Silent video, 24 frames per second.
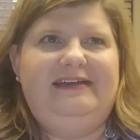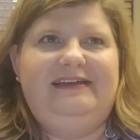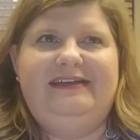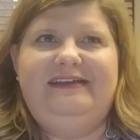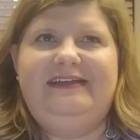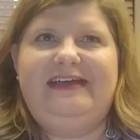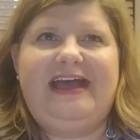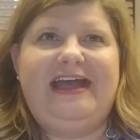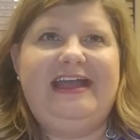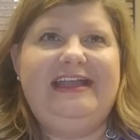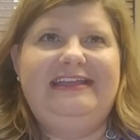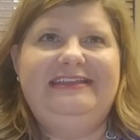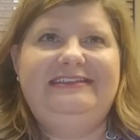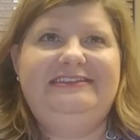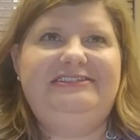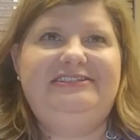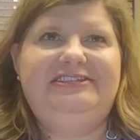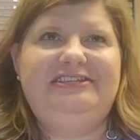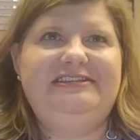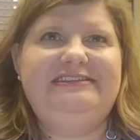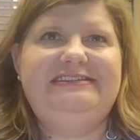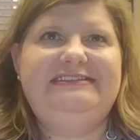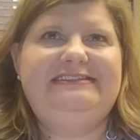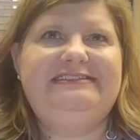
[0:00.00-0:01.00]
I
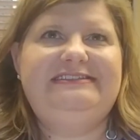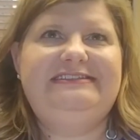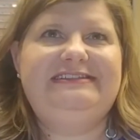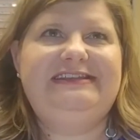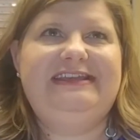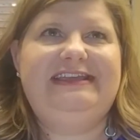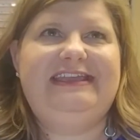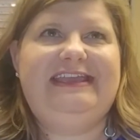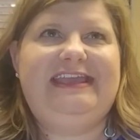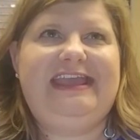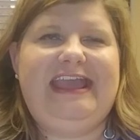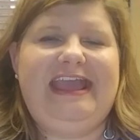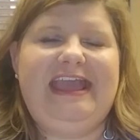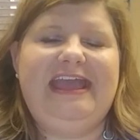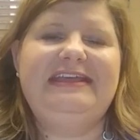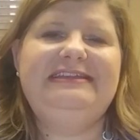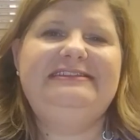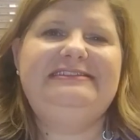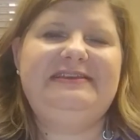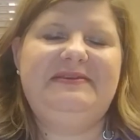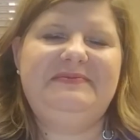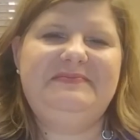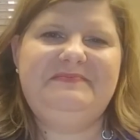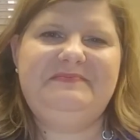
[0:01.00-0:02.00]
just
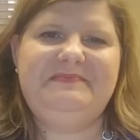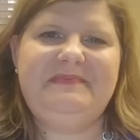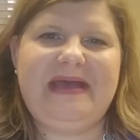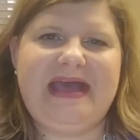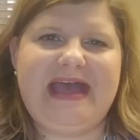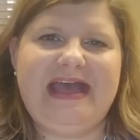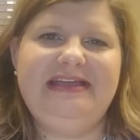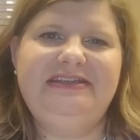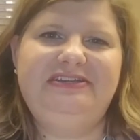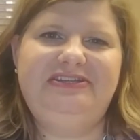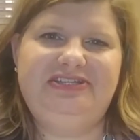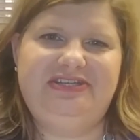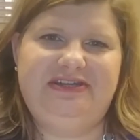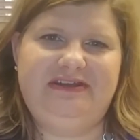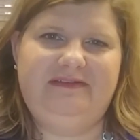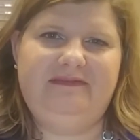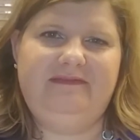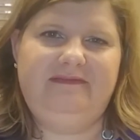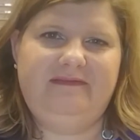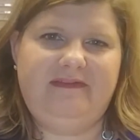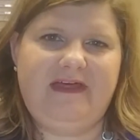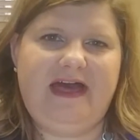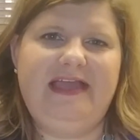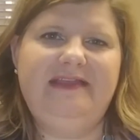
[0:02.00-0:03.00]
can't imagine a
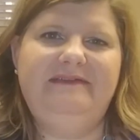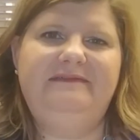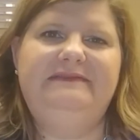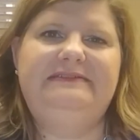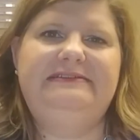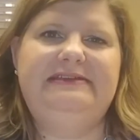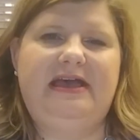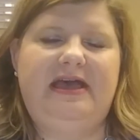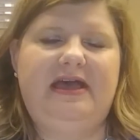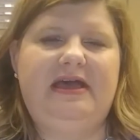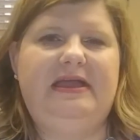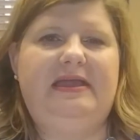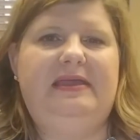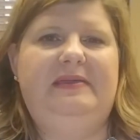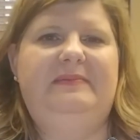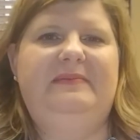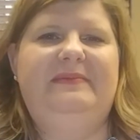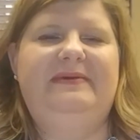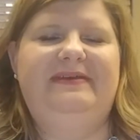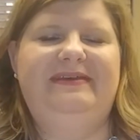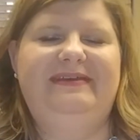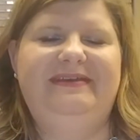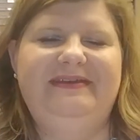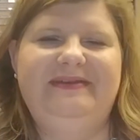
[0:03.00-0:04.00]

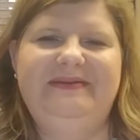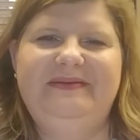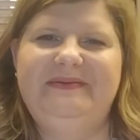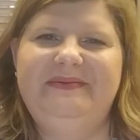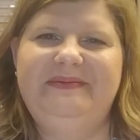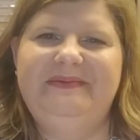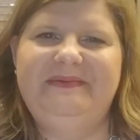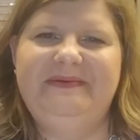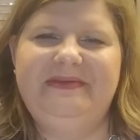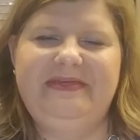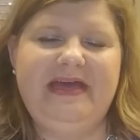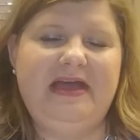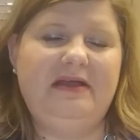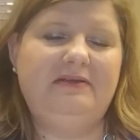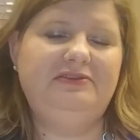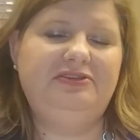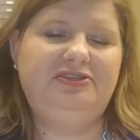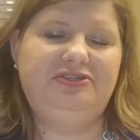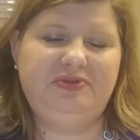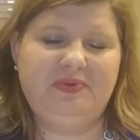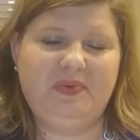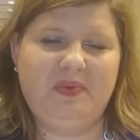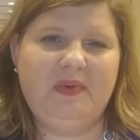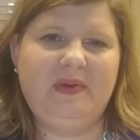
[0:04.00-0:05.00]
lifetime without
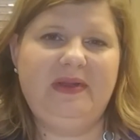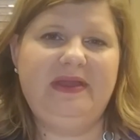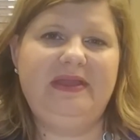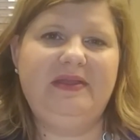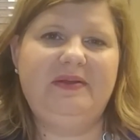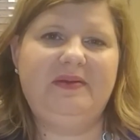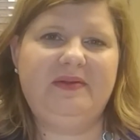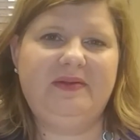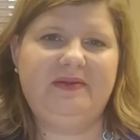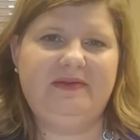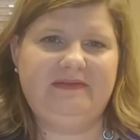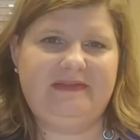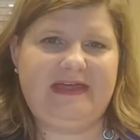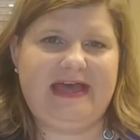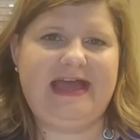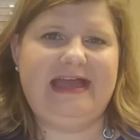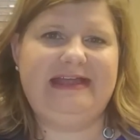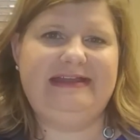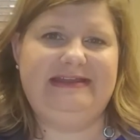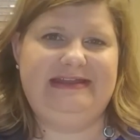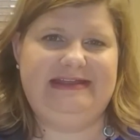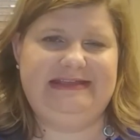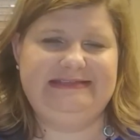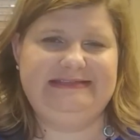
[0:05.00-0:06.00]
joy or
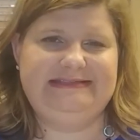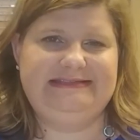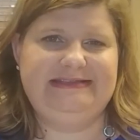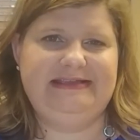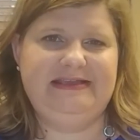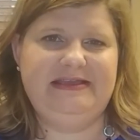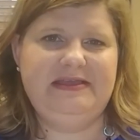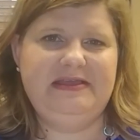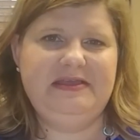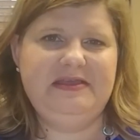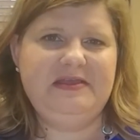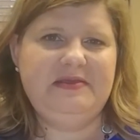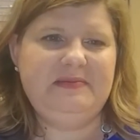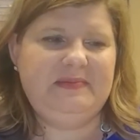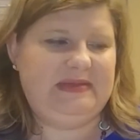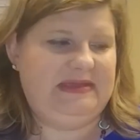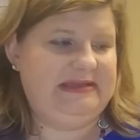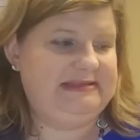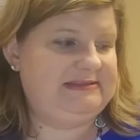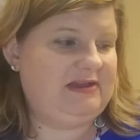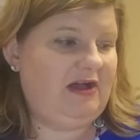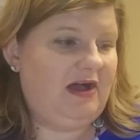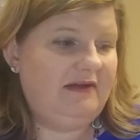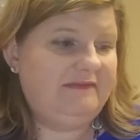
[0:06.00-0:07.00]
gladness,
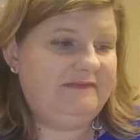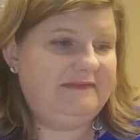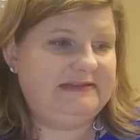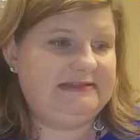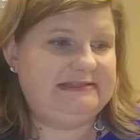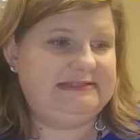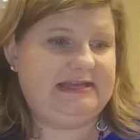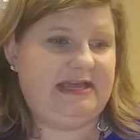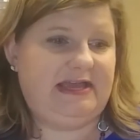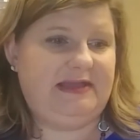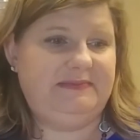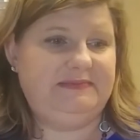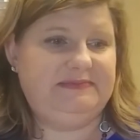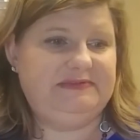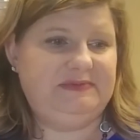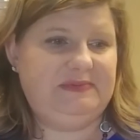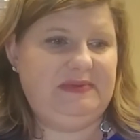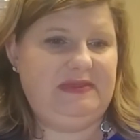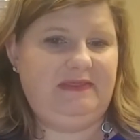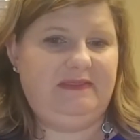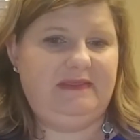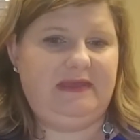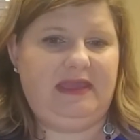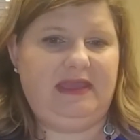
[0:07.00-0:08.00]
because oftentimes
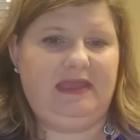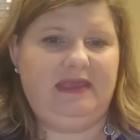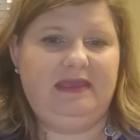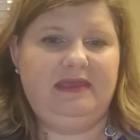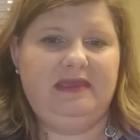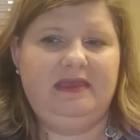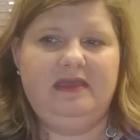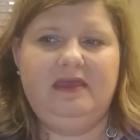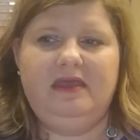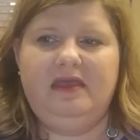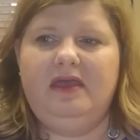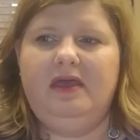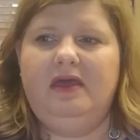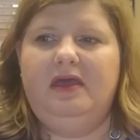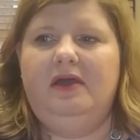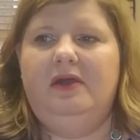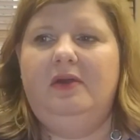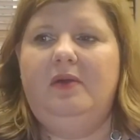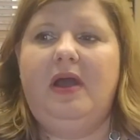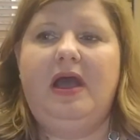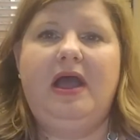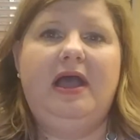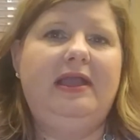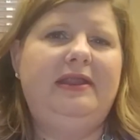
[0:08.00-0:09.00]
we think,
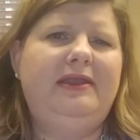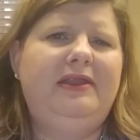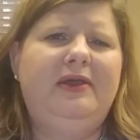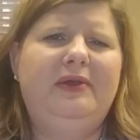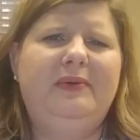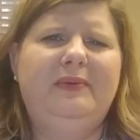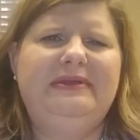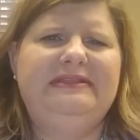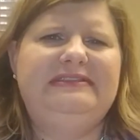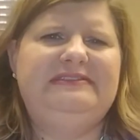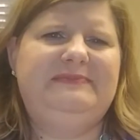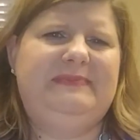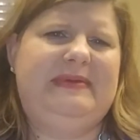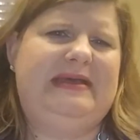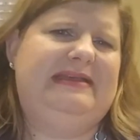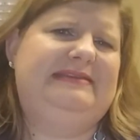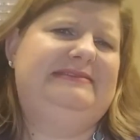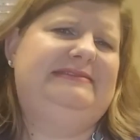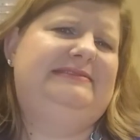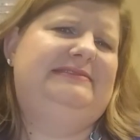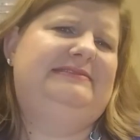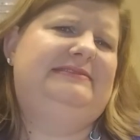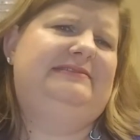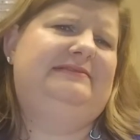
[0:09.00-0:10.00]
oh, I know what's
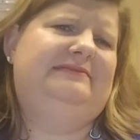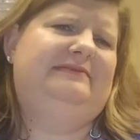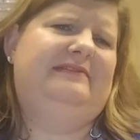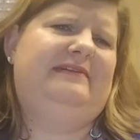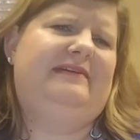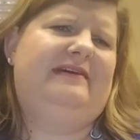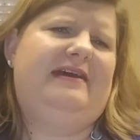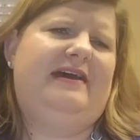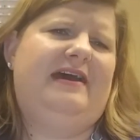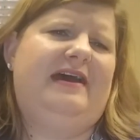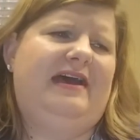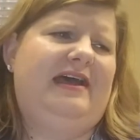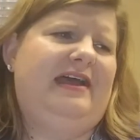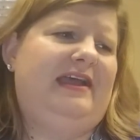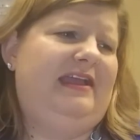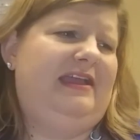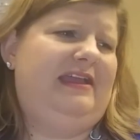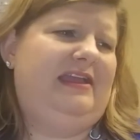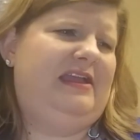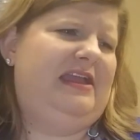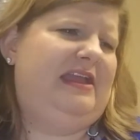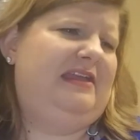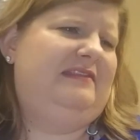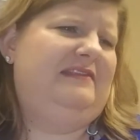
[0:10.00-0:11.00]
best.
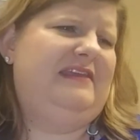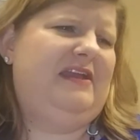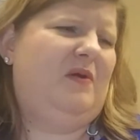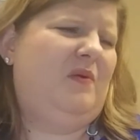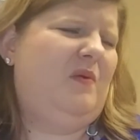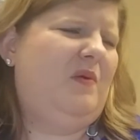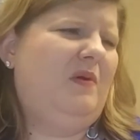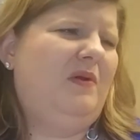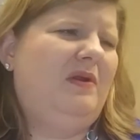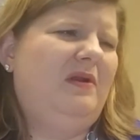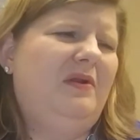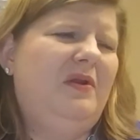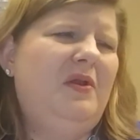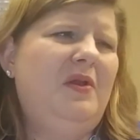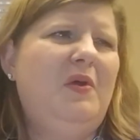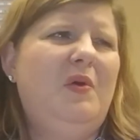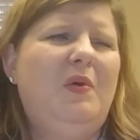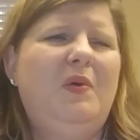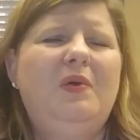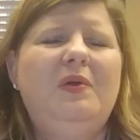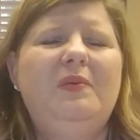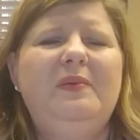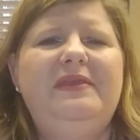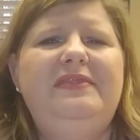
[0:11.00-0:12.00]

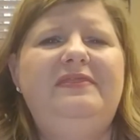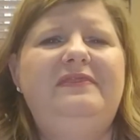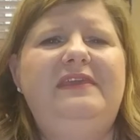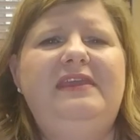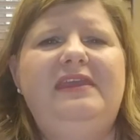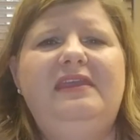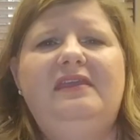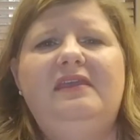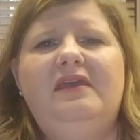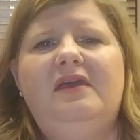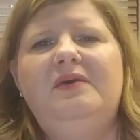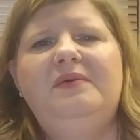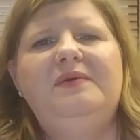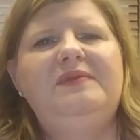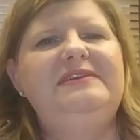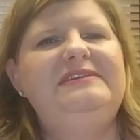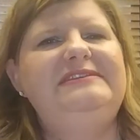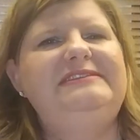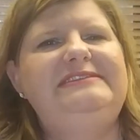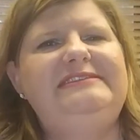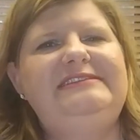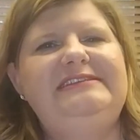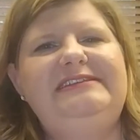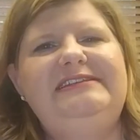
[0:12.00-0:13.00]
Or we think, oh,
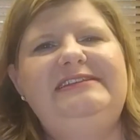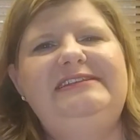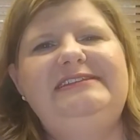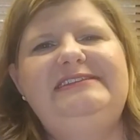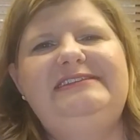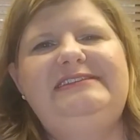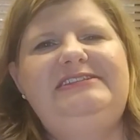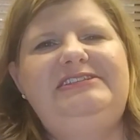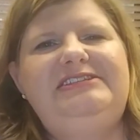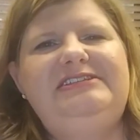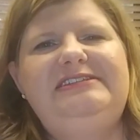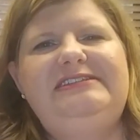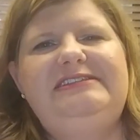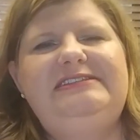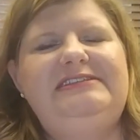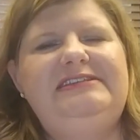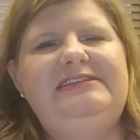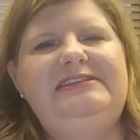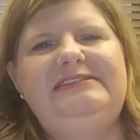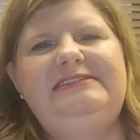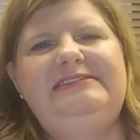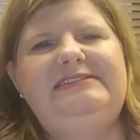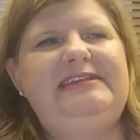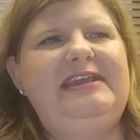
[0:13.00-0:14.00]
this sin is just,
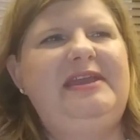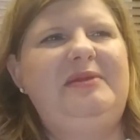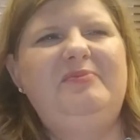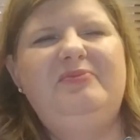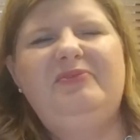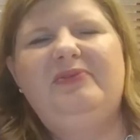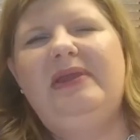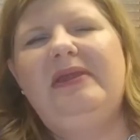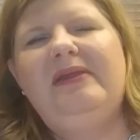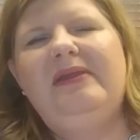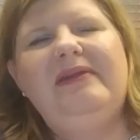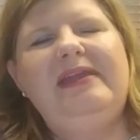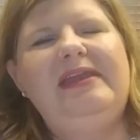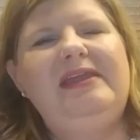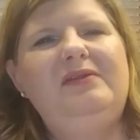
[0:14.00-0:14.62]
it's temporary.